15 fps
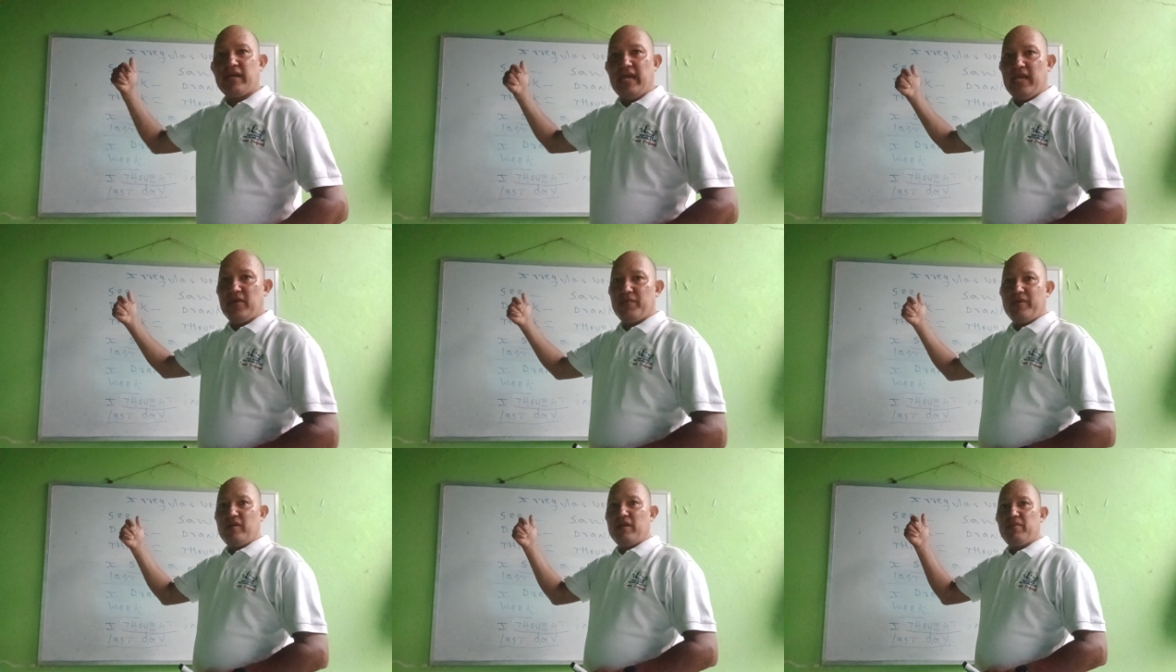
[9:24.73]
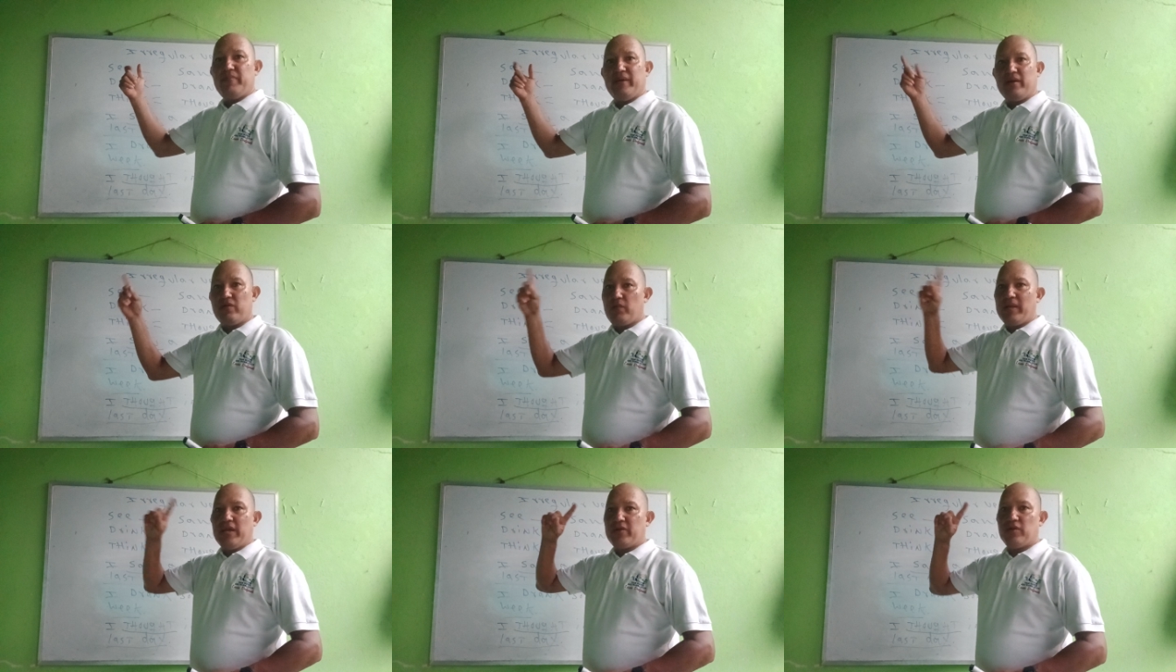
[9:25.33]
okay, in regular
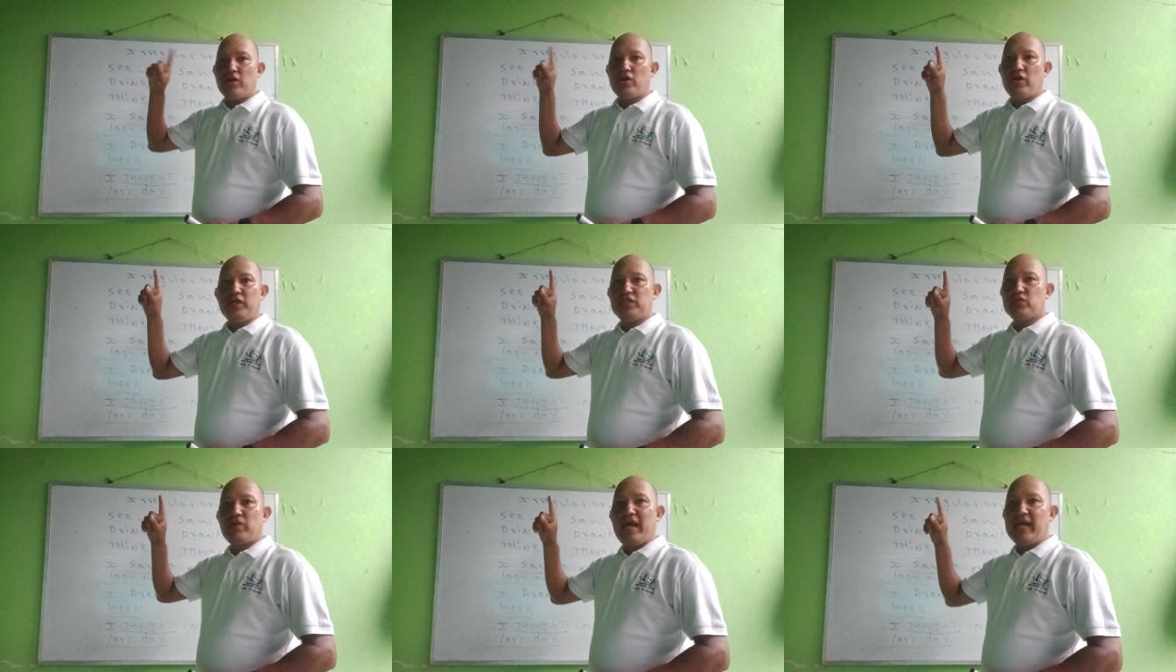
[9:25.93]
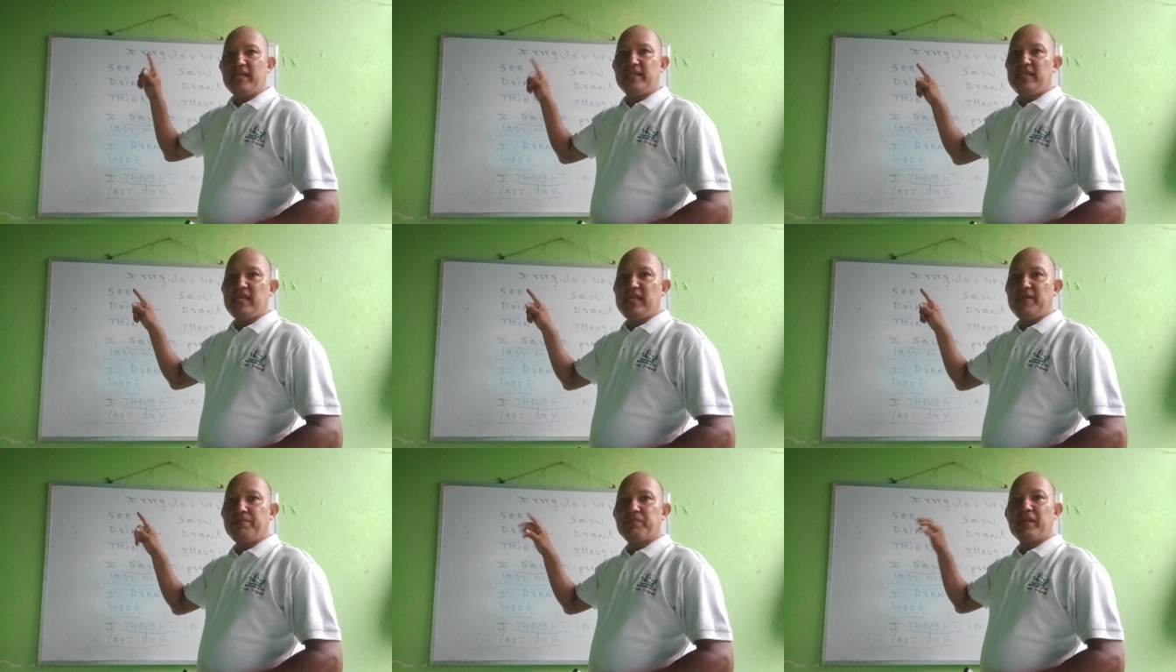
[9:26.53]
verb we are not going to add
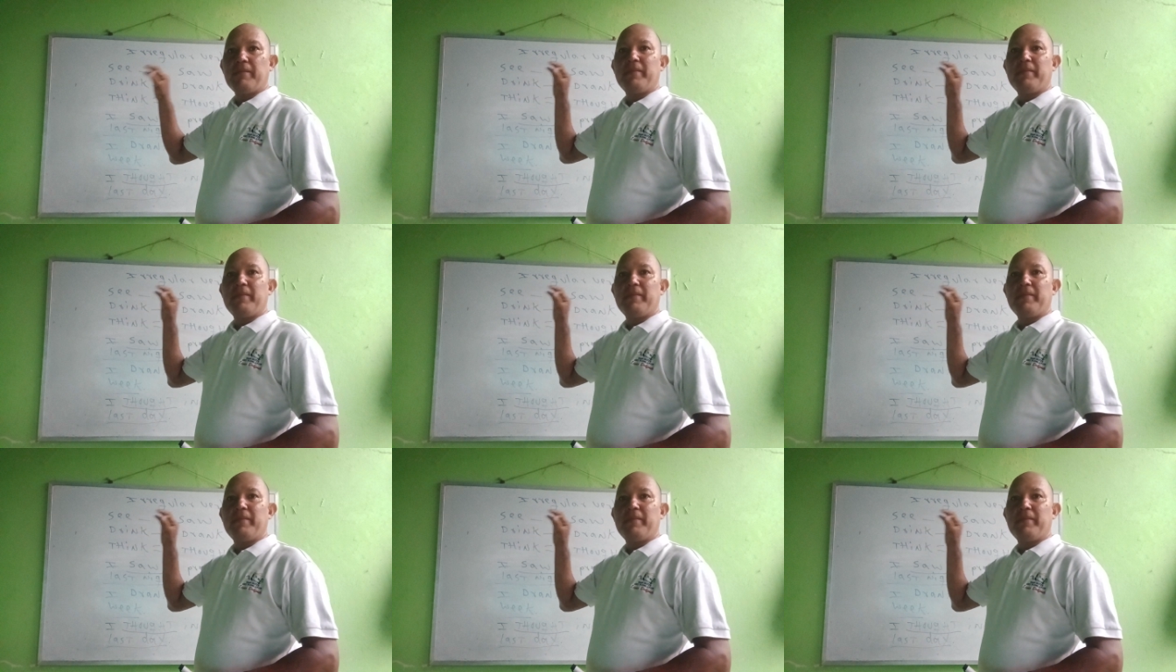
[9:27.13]
ed